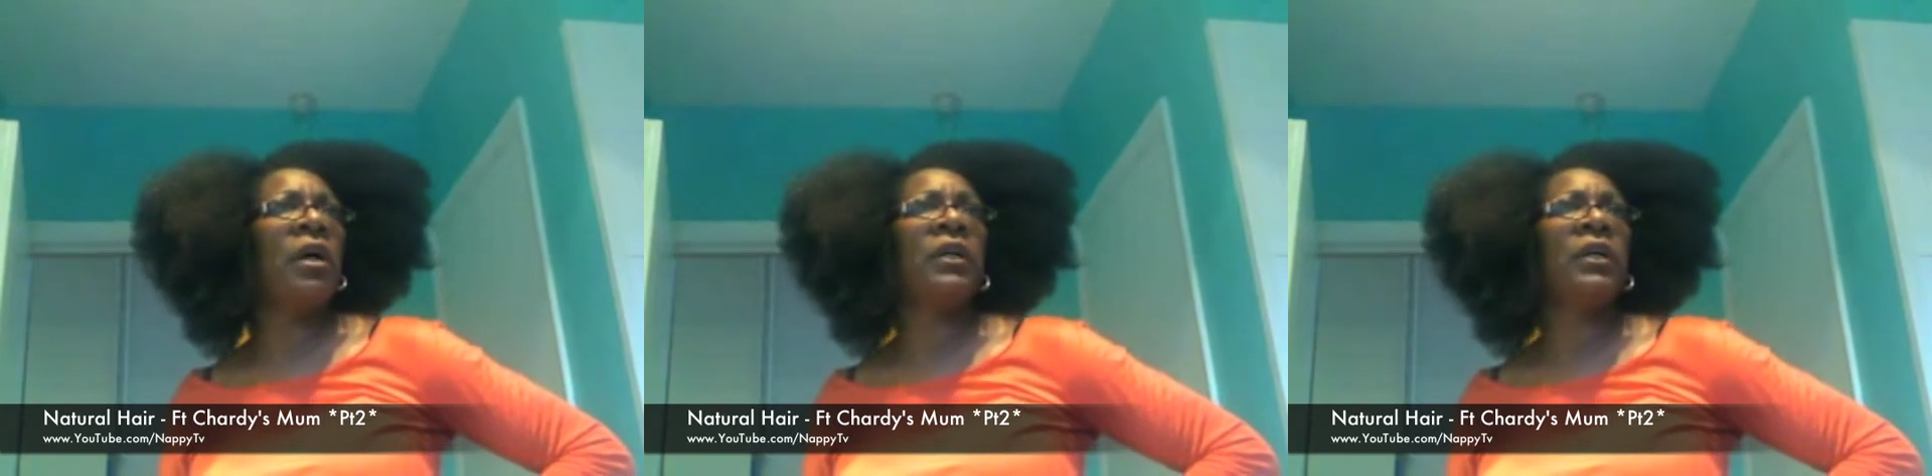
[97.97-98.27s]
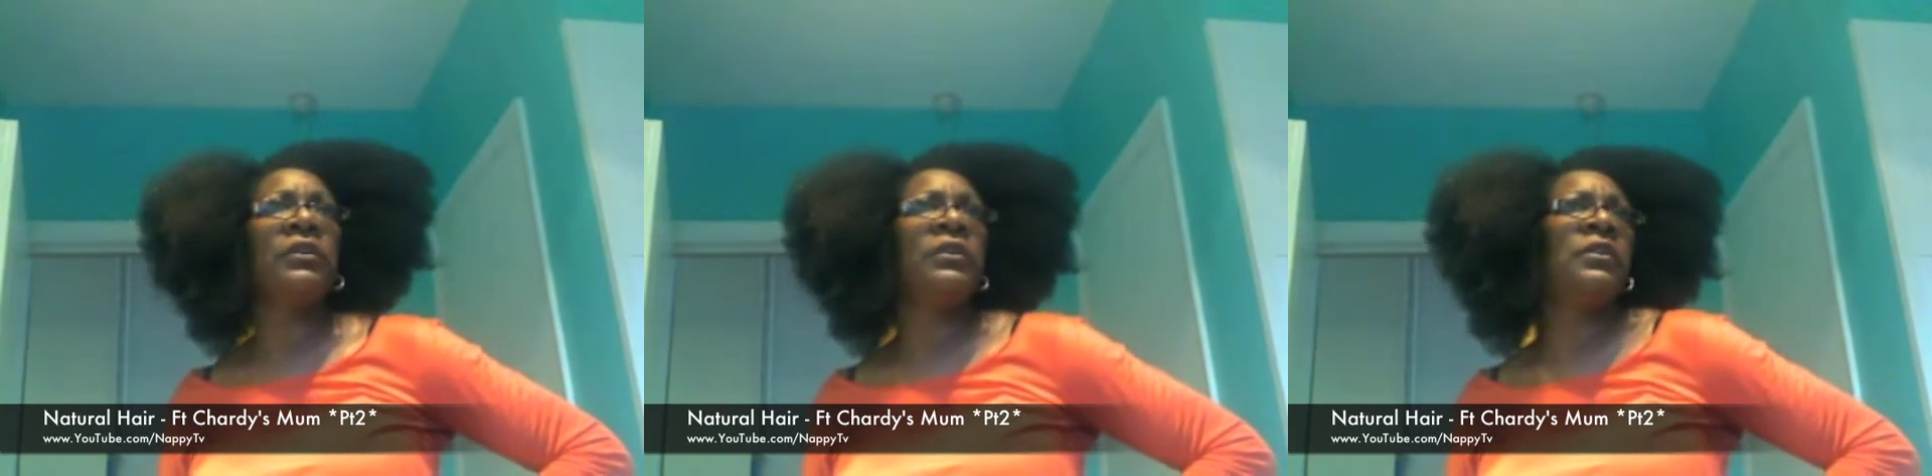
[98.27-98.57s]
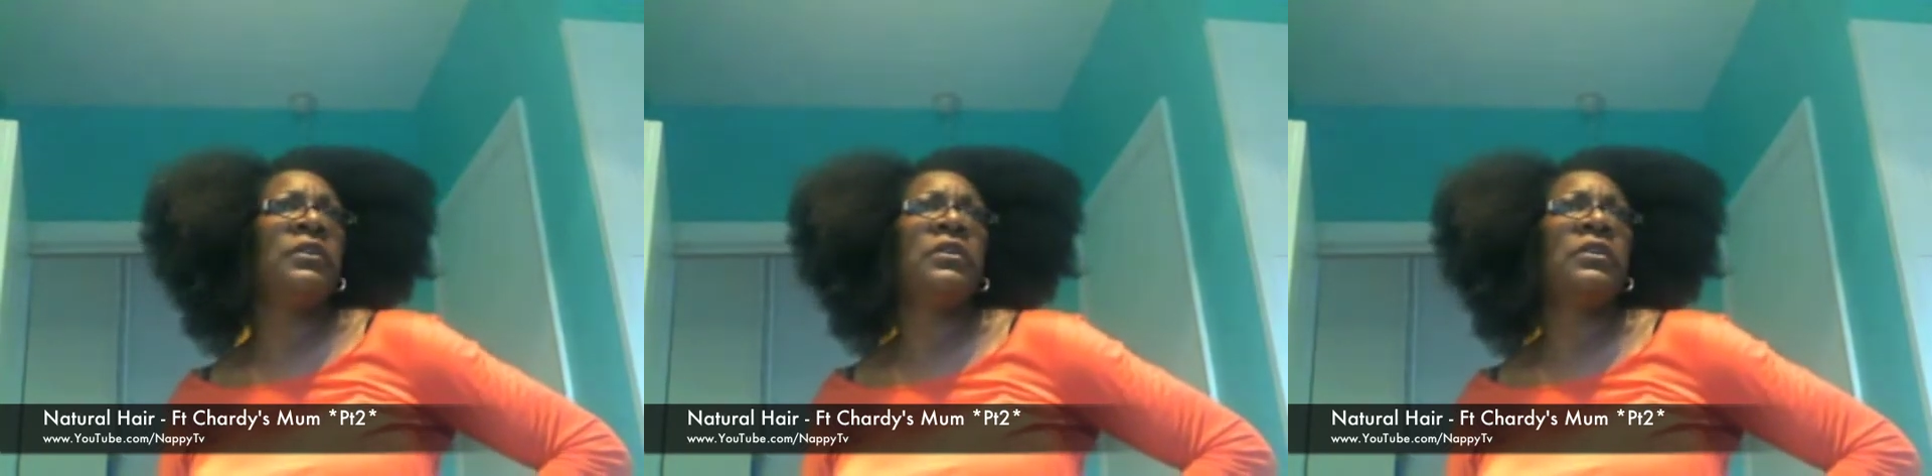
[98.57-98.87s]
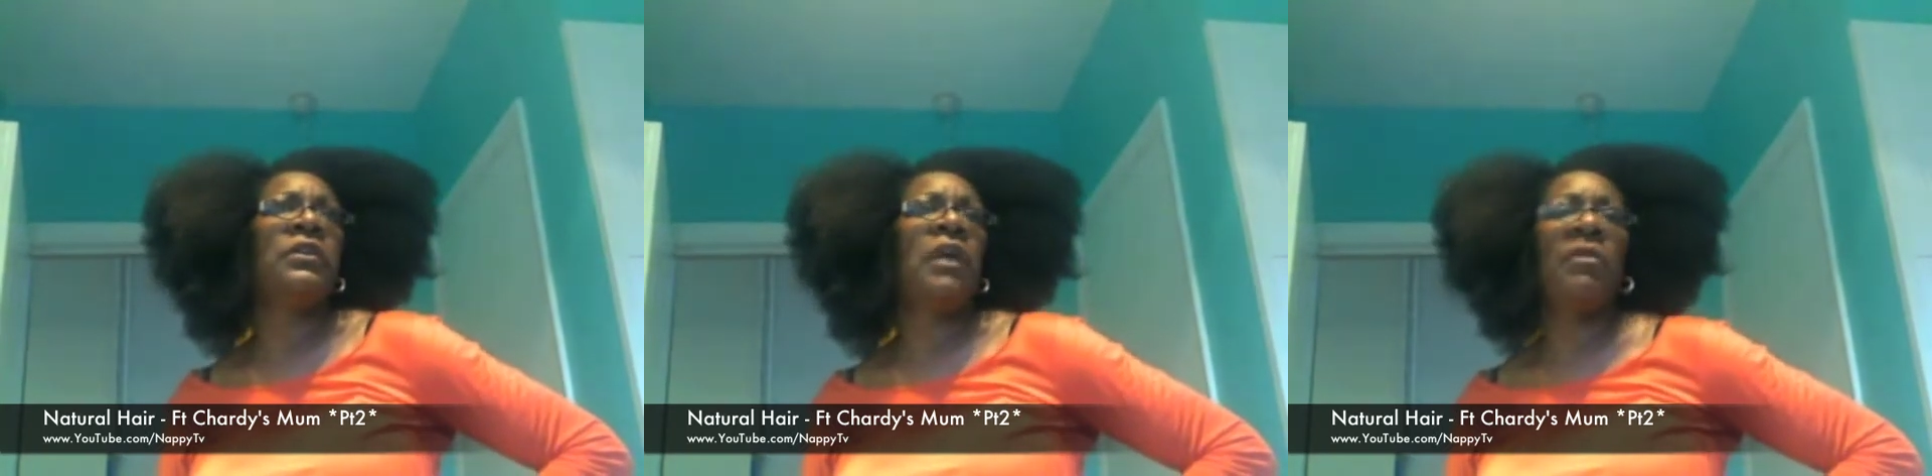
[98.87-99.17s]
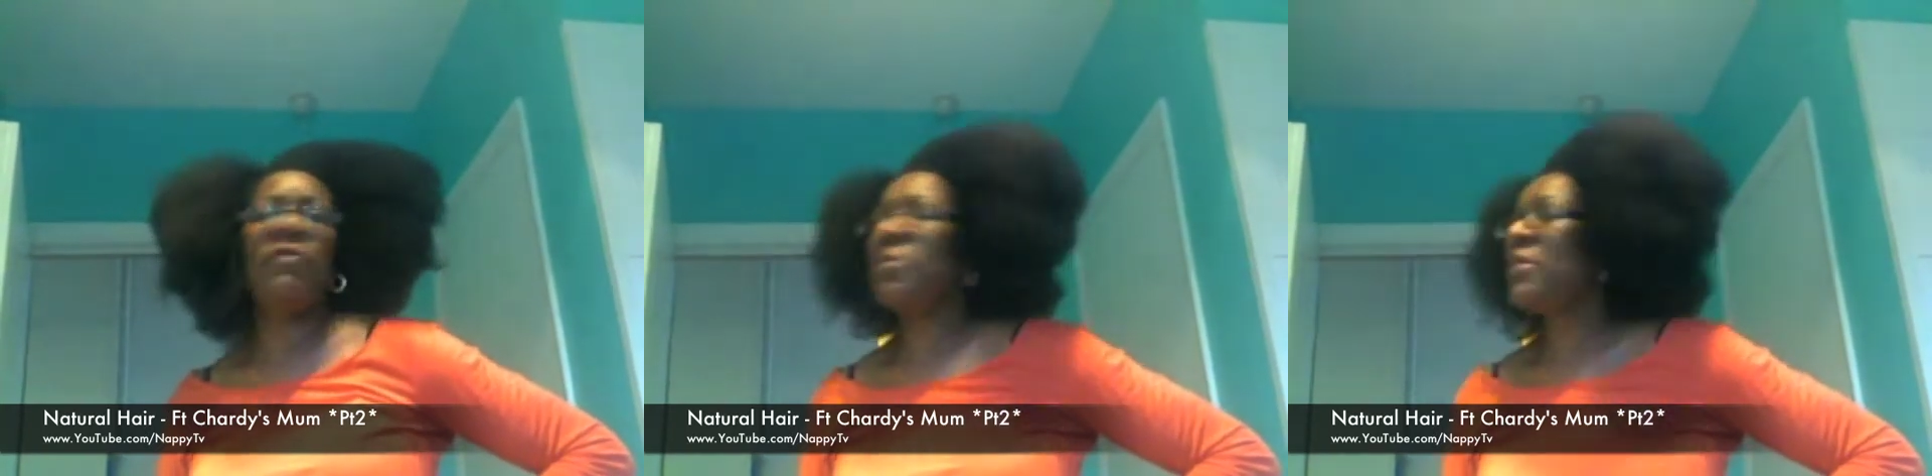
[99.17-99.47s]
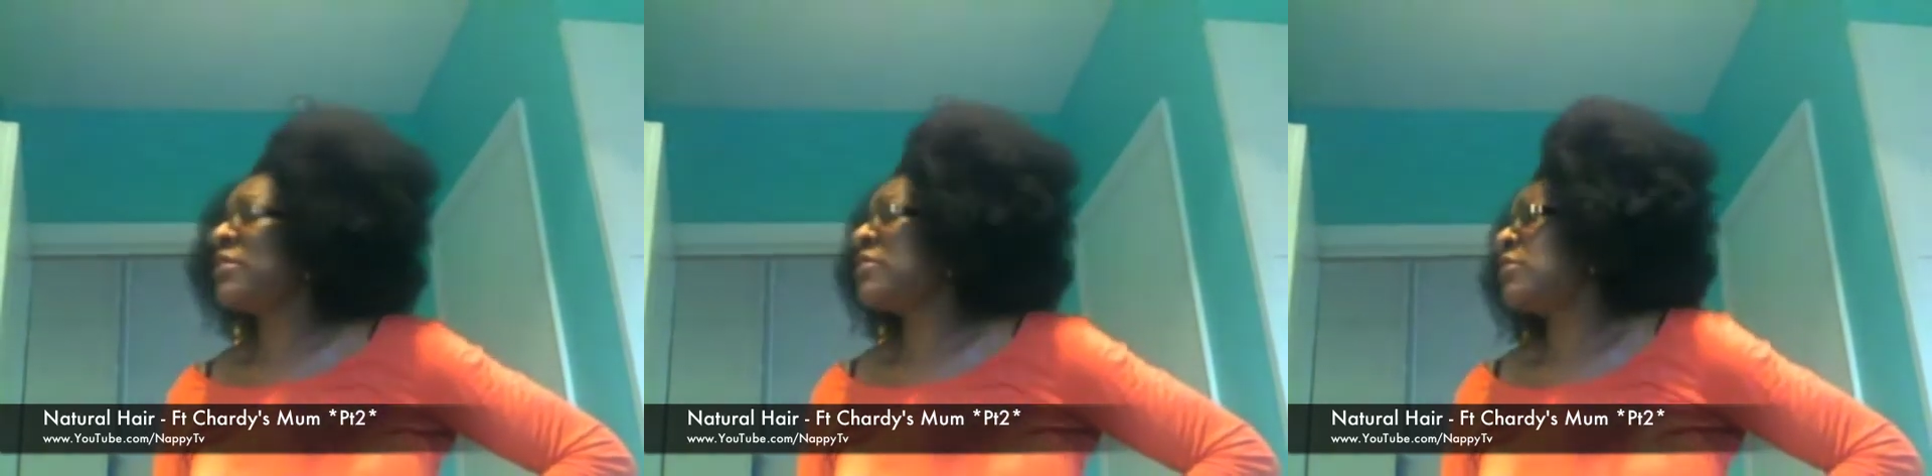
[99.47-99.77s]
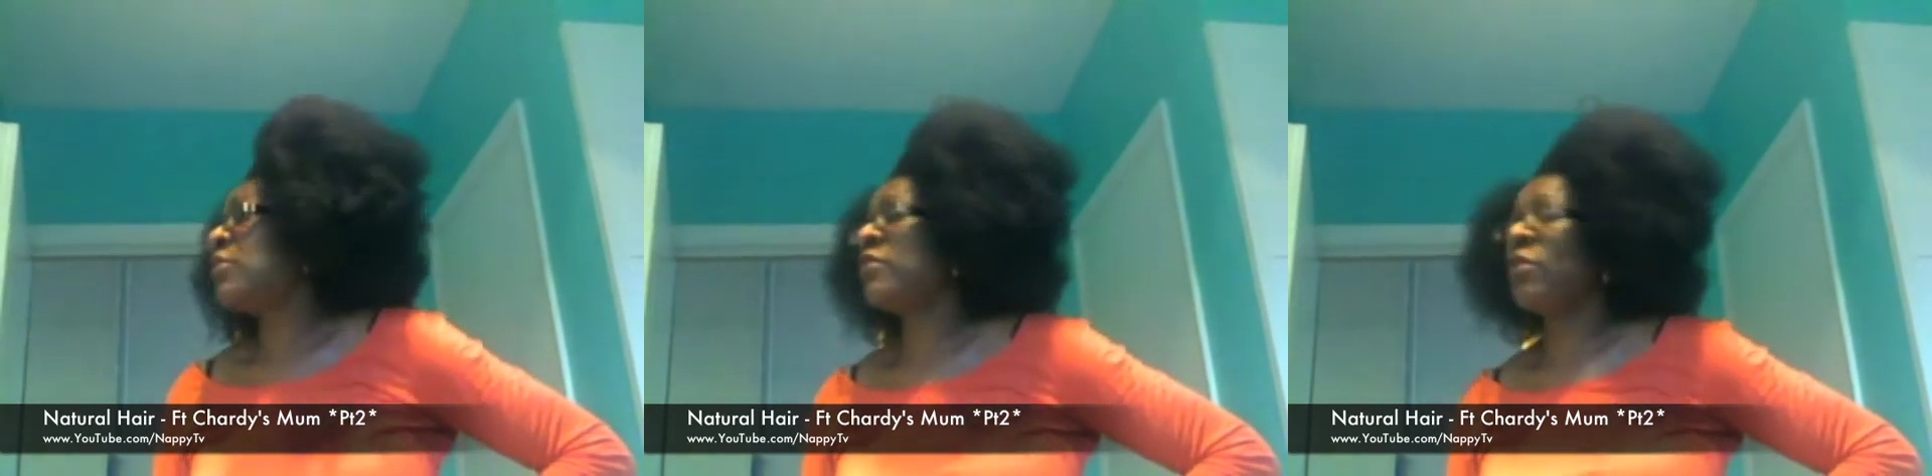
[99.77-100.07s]
And, I mean, for me
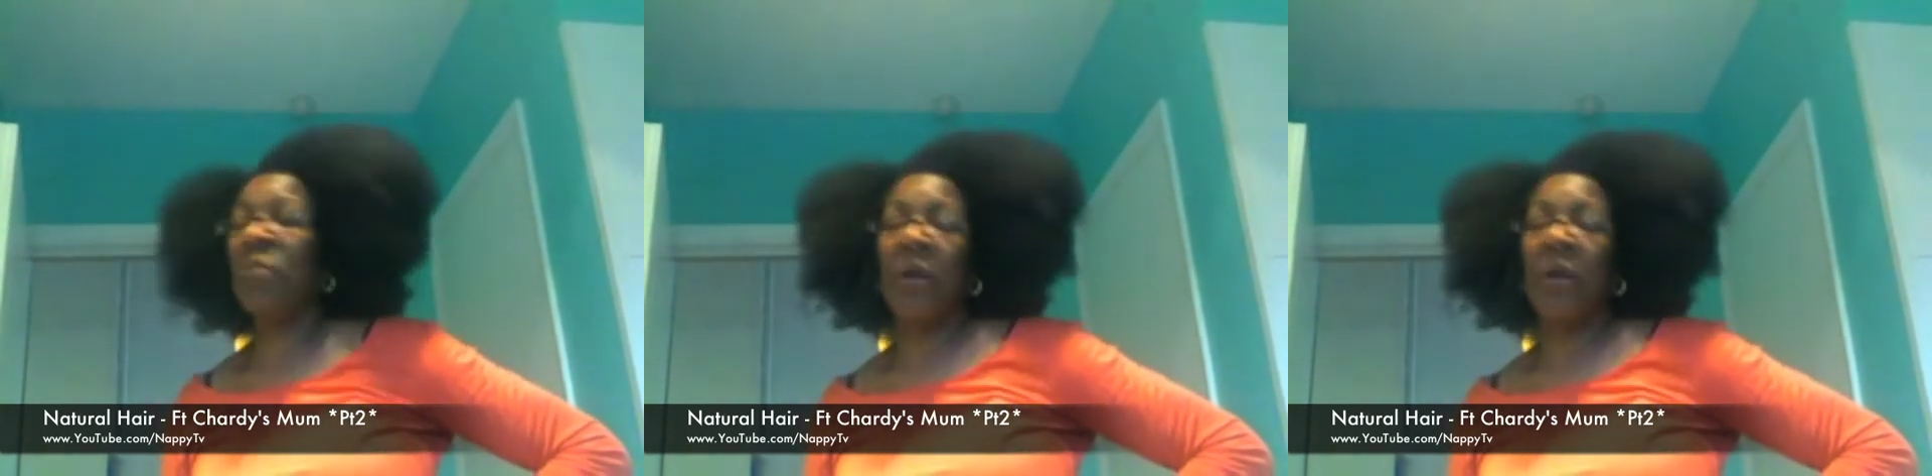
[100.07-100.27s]
this is long,